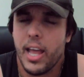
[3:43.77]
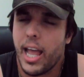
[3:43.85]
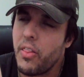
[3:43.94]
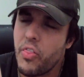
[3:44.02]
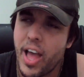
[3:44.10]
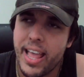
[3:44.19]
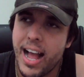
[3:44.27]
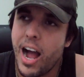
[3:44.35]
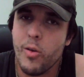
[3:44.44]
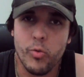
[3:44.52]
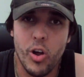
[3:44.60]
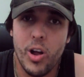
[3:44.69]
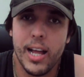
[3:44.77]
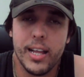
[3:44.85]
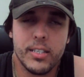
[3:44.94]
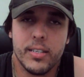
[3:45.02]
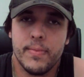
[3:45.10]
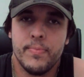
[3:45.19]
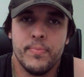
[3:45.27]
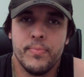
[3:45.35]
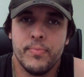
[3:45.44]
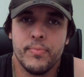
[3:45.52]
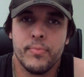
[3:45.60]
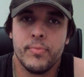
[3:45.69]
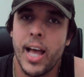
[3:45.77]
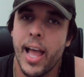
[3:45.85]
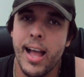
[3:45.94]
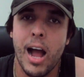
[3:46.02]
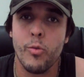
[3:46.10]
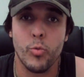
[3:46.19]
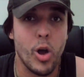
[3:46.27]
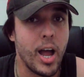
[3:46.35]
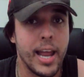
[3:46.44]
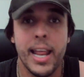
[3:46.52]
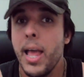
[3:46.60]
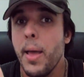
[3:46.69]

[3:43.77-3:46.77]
And they are right. They are right.